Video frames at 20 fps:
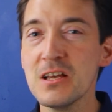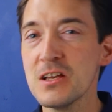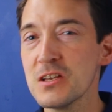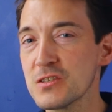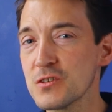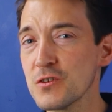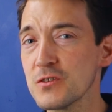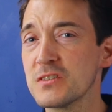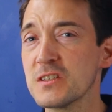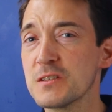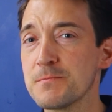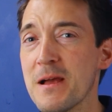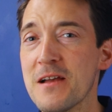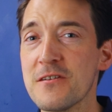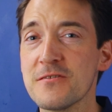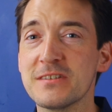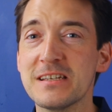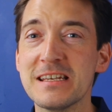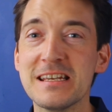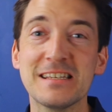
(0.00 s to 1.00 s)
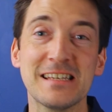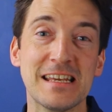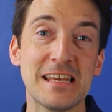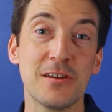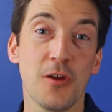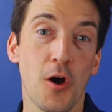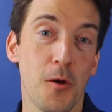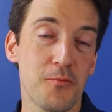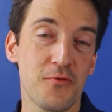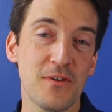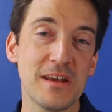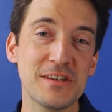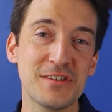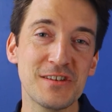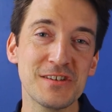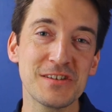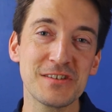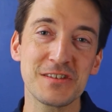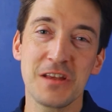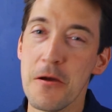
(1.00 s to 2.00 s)
Such disparities in
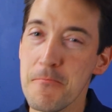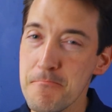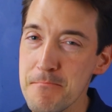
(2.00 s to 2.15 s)
operations